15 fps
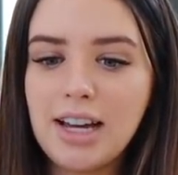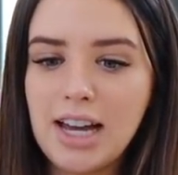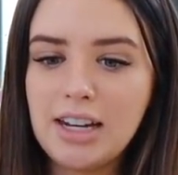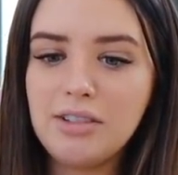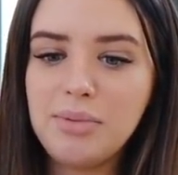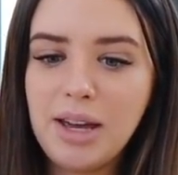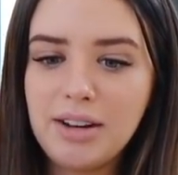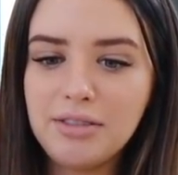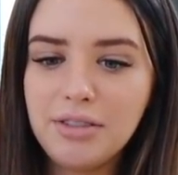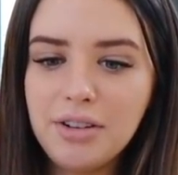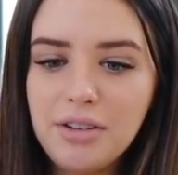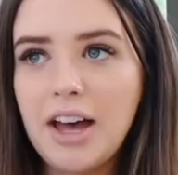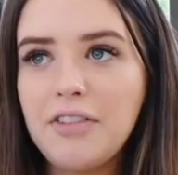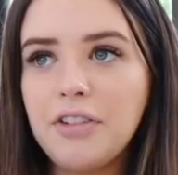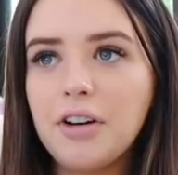kind of
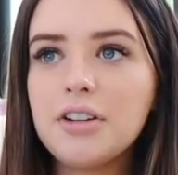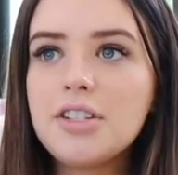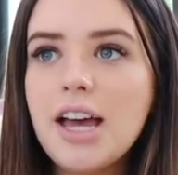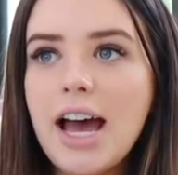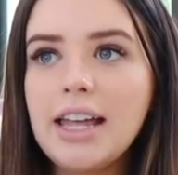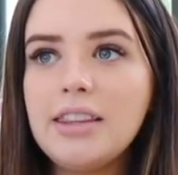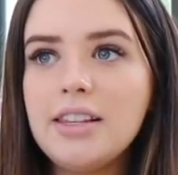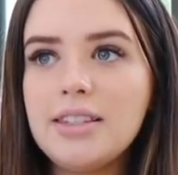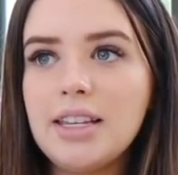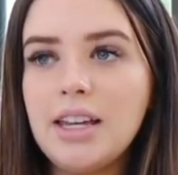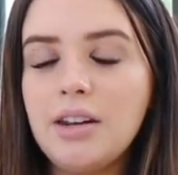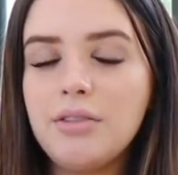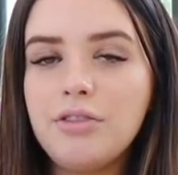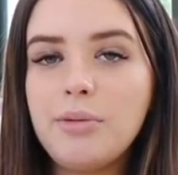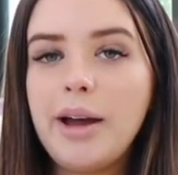painful. I forgot to add this
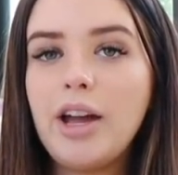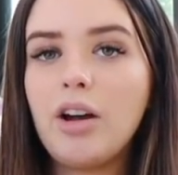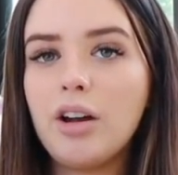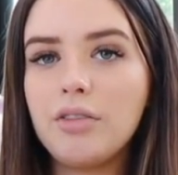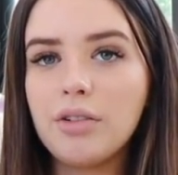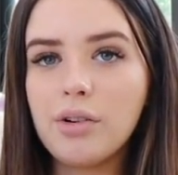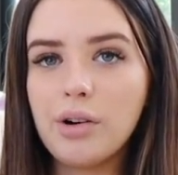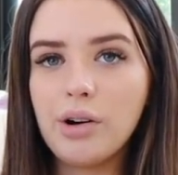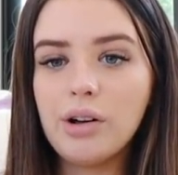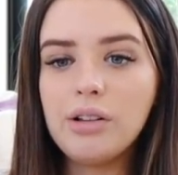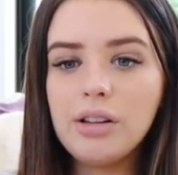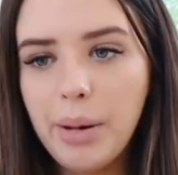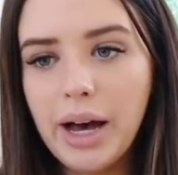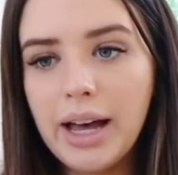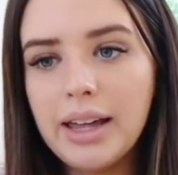in for my
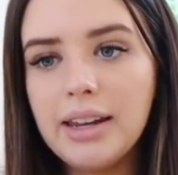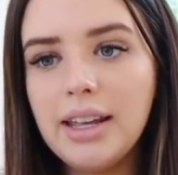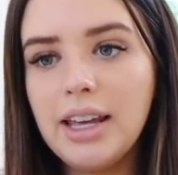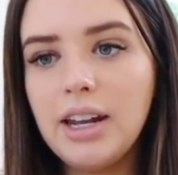overall, but